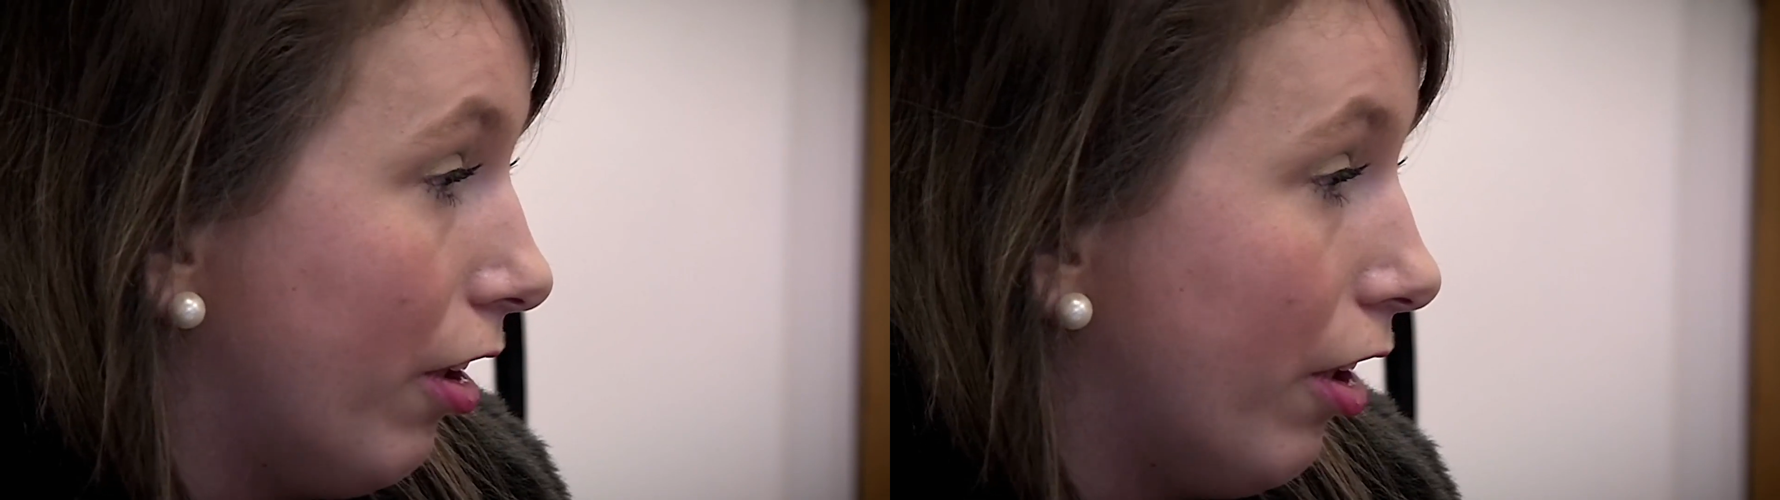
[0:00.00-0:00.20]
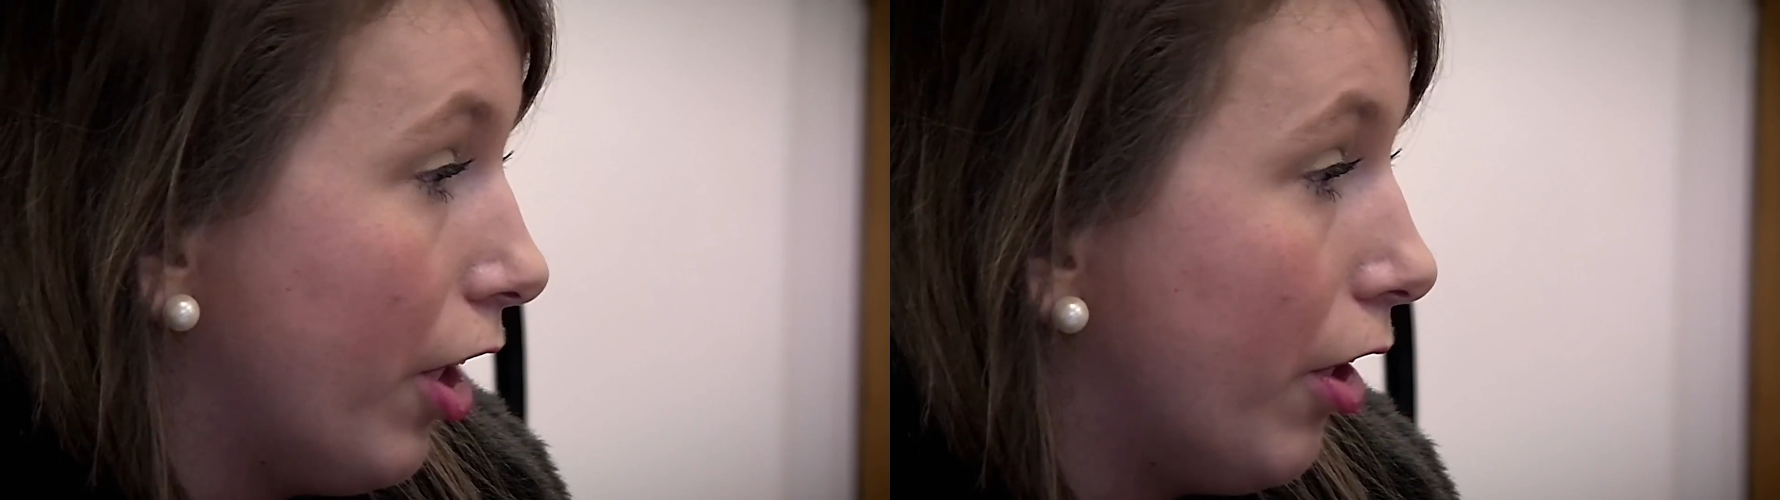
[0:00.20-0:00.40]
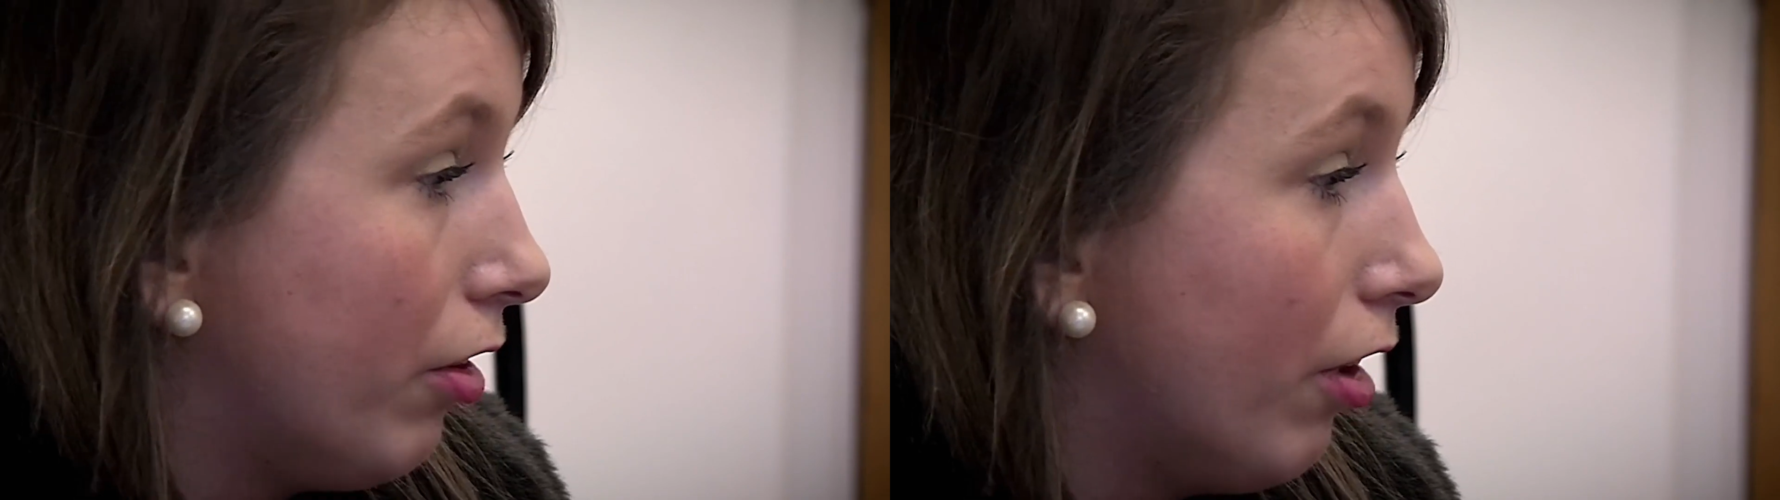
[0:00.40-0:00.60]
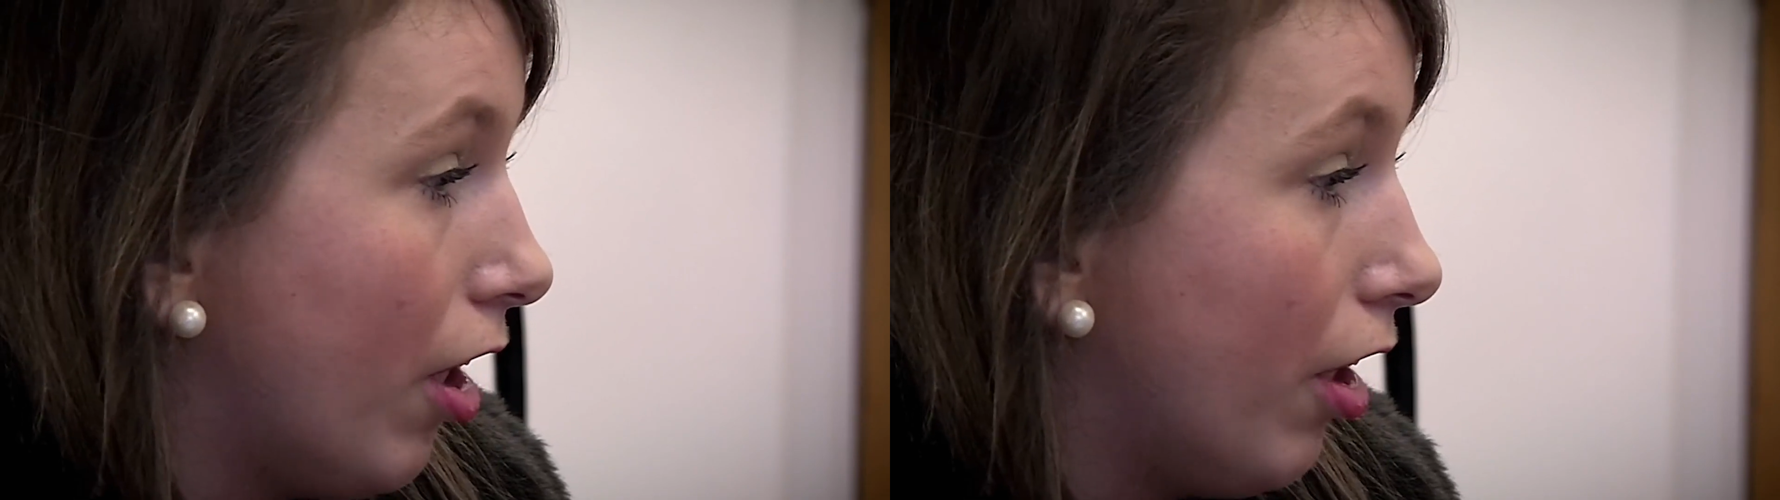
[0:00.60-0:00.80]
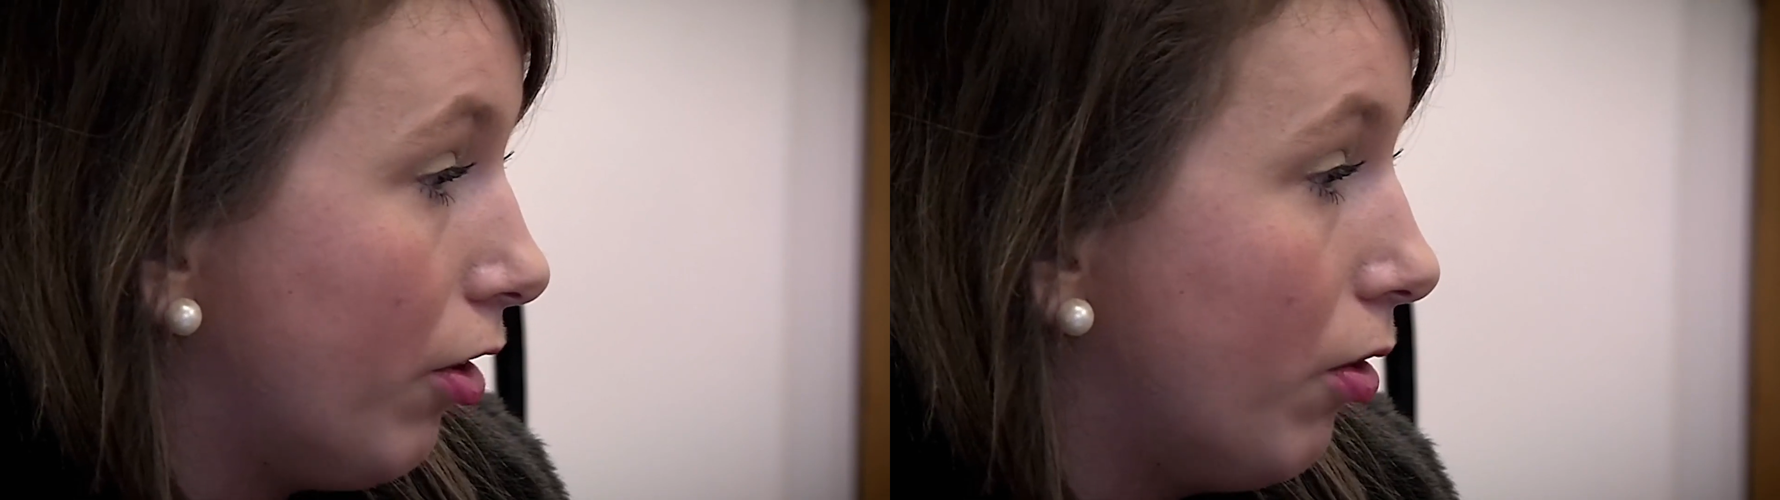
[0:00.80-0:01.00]
and I know that
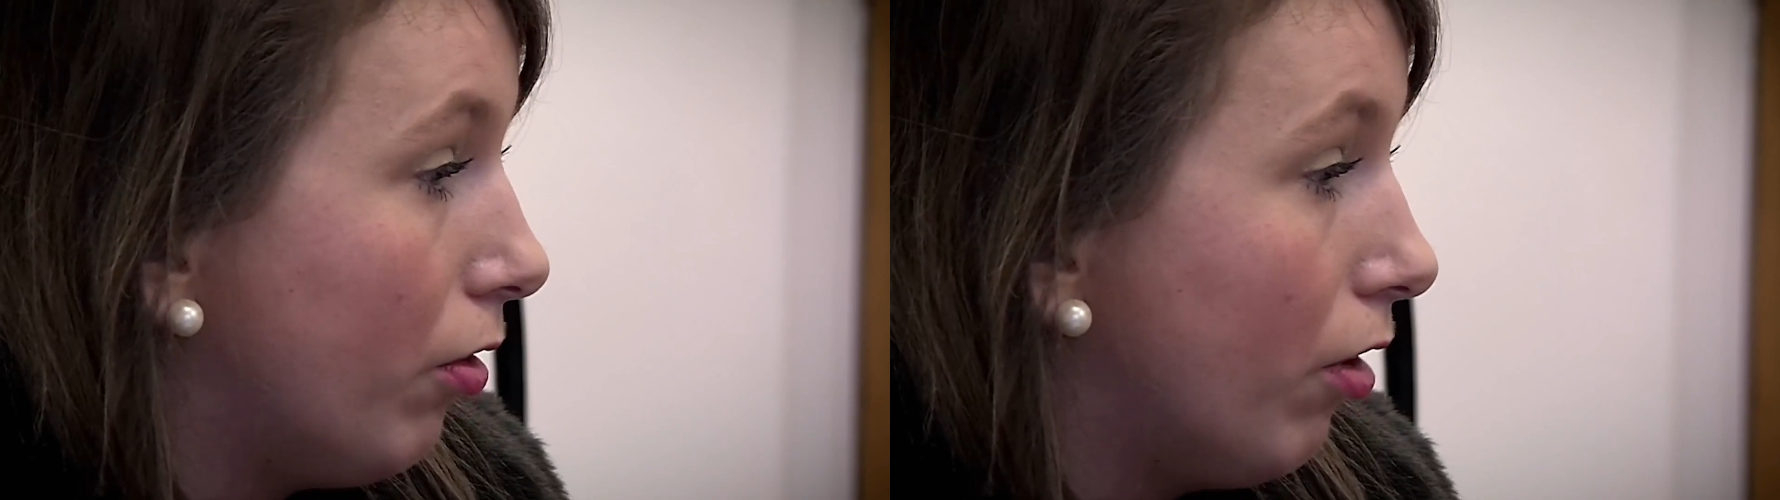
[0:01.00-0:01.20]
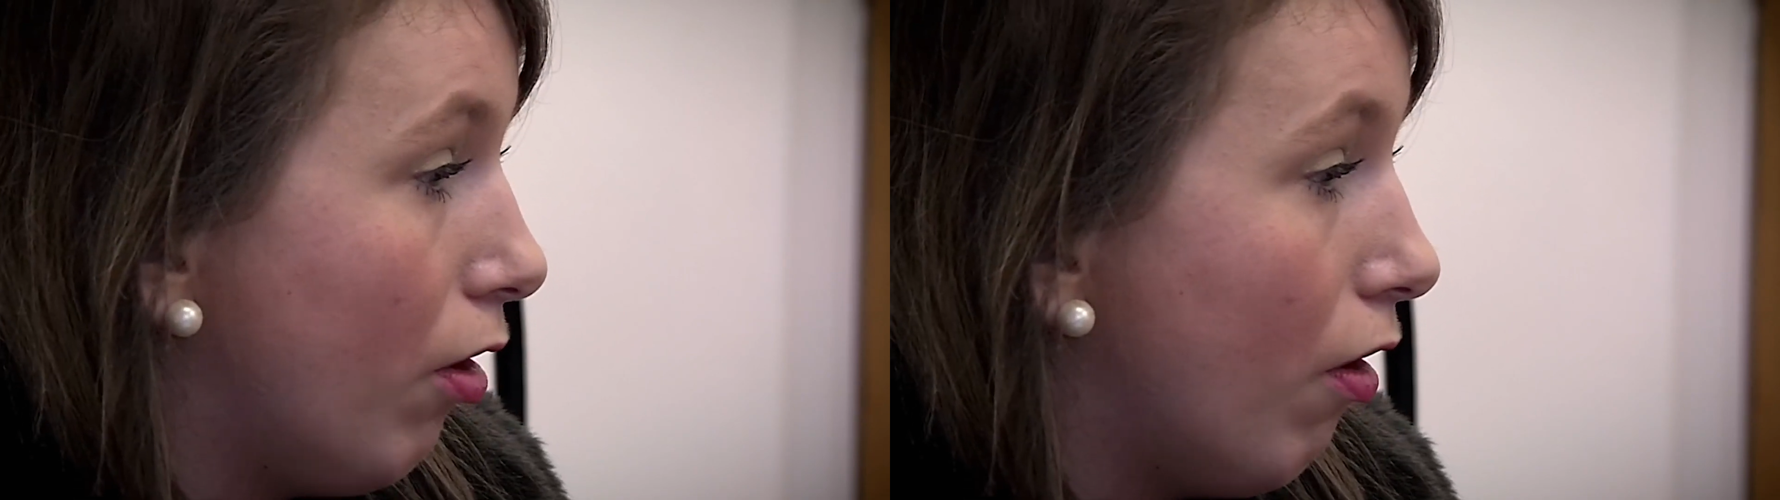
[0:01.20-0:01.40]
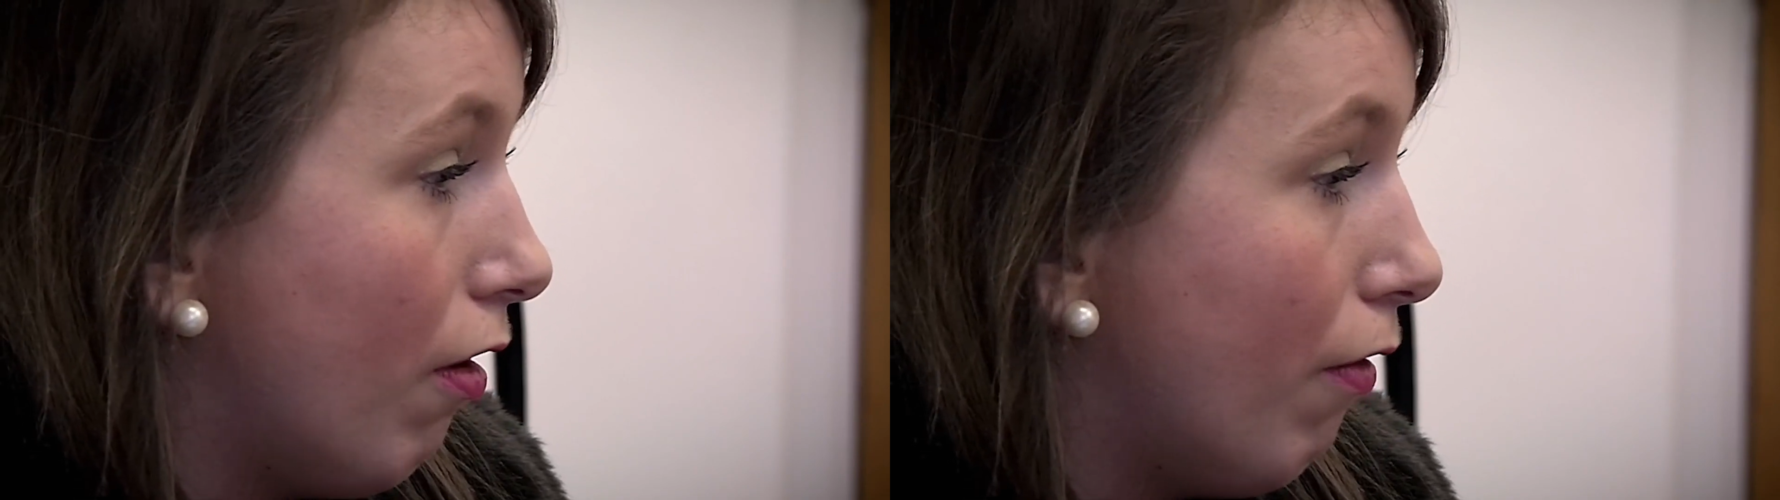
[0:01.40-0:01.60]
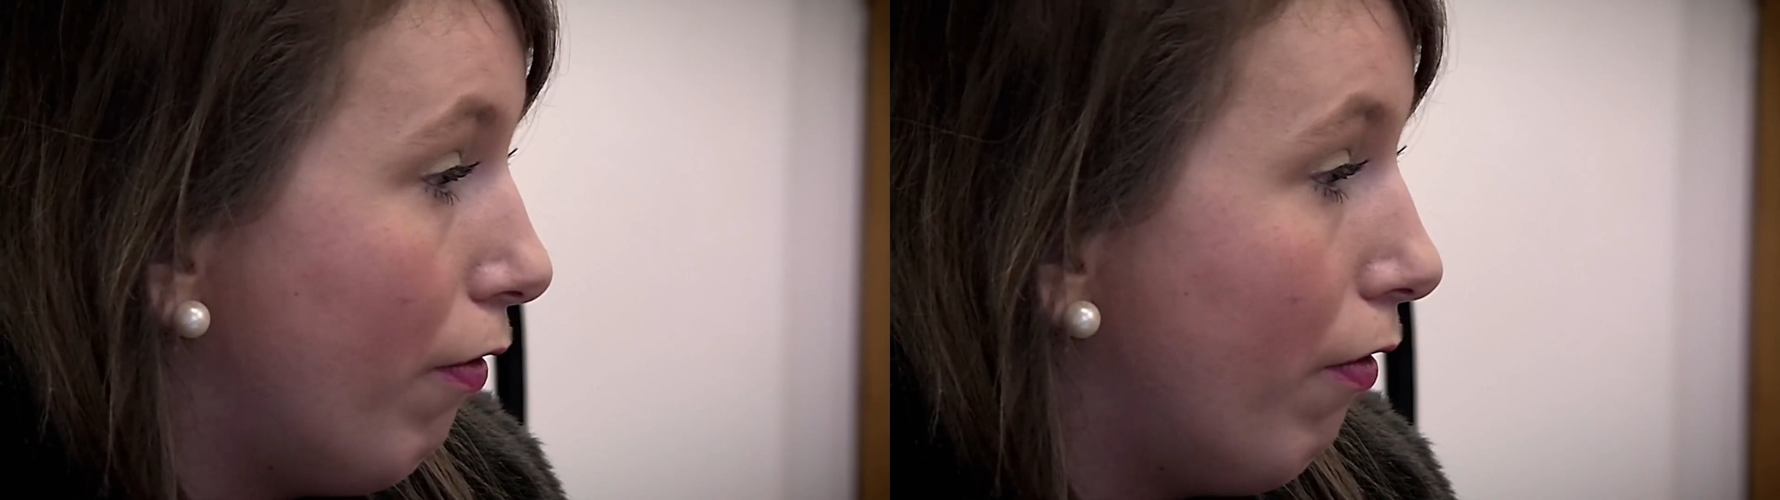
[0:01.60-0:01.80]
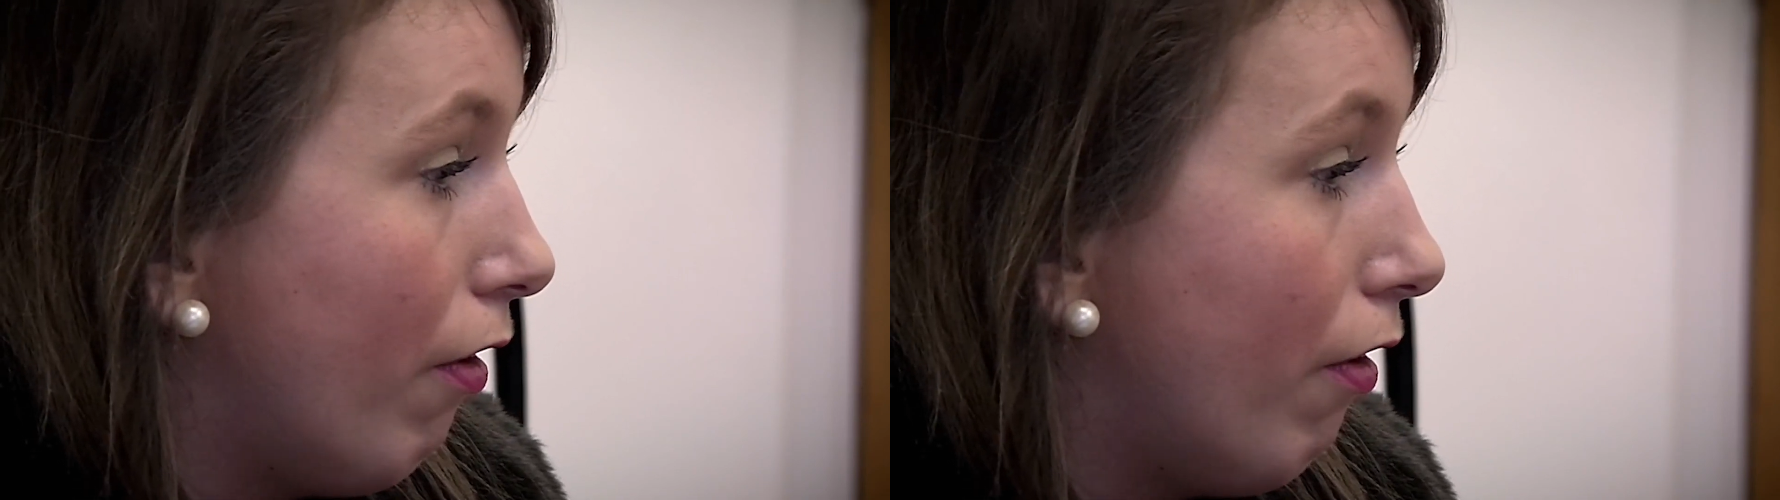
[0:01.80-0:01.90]
I'd cause a lot of